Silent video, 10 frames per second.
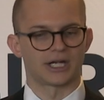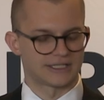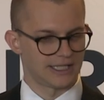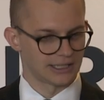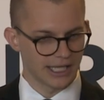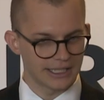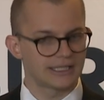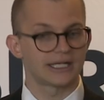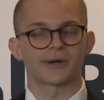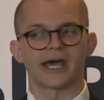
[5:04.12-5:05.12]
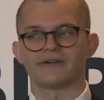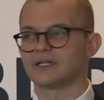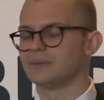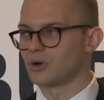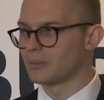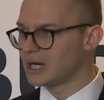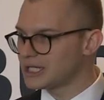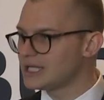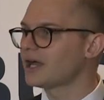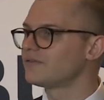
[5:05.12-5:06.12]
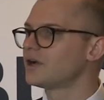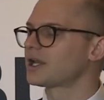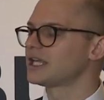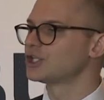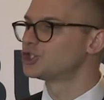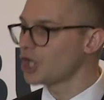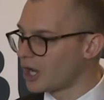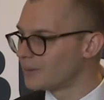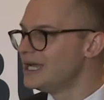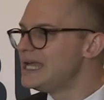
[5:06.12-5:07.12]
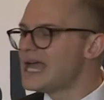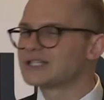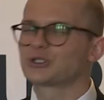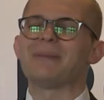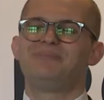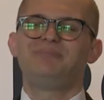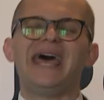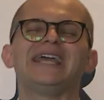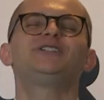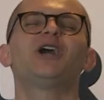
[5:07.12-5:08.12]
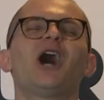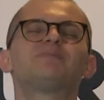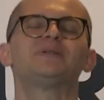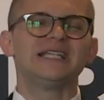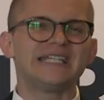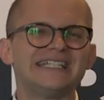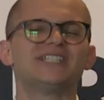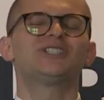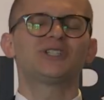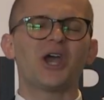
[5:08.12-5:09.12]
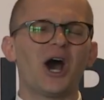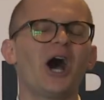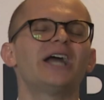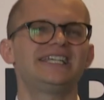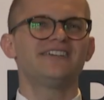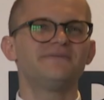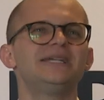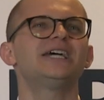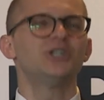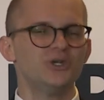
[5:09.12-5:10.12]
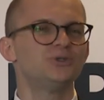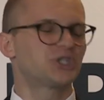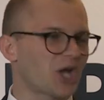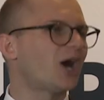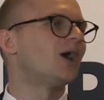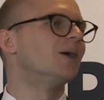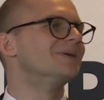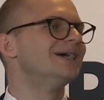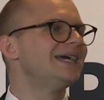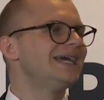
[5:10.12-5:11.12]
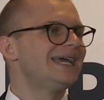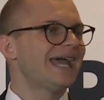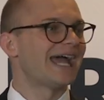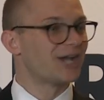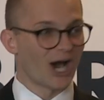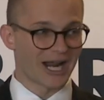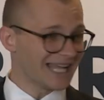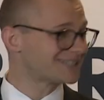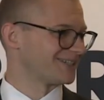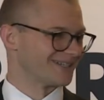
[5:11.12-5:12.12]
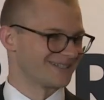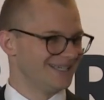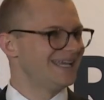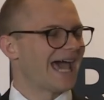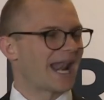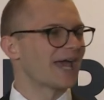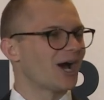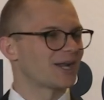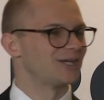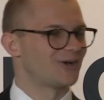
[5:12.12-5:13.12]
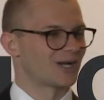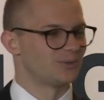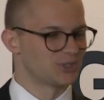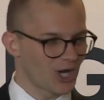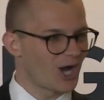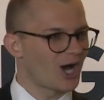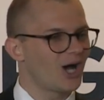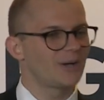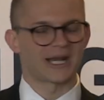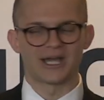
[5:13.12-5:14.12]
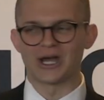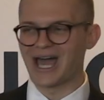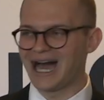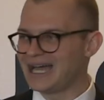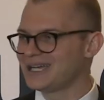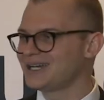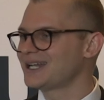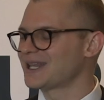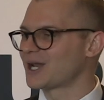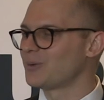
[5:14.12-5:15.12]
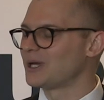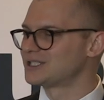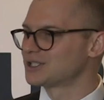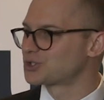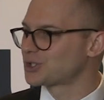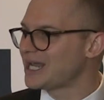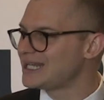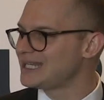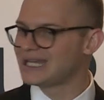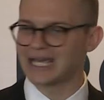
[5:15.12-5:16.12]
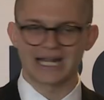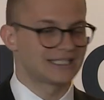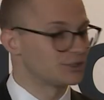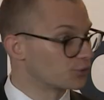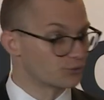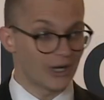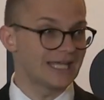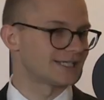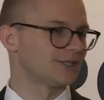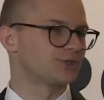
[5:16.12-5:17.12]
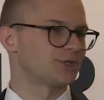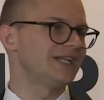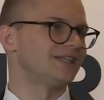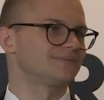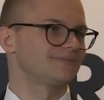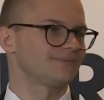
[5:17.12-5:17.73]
to stay in London. I don't have any more money. I've got to get a job. And so I begged God, please, God, give me a new job. And God answered. And I got an incredible job, and I got hired, and then I went into the training, and I did great in the training.